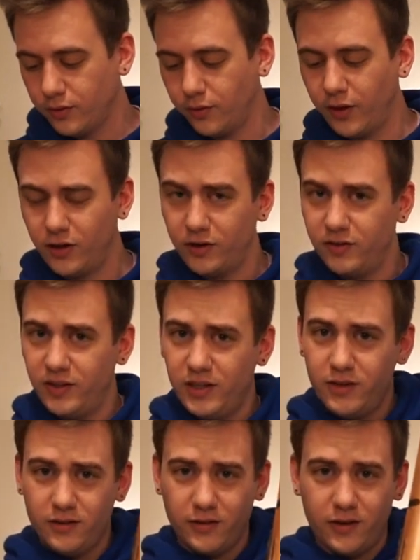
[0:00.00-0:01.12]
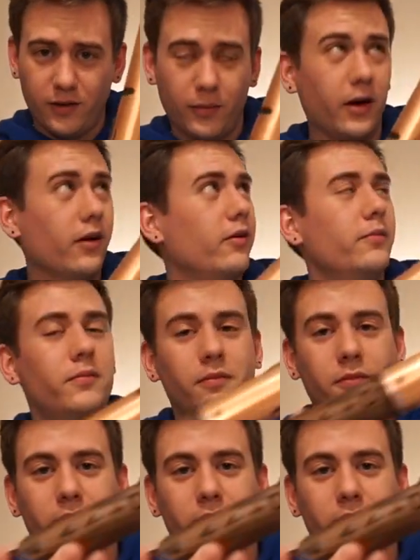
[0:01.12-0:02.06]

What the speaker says: the letter D at the bottom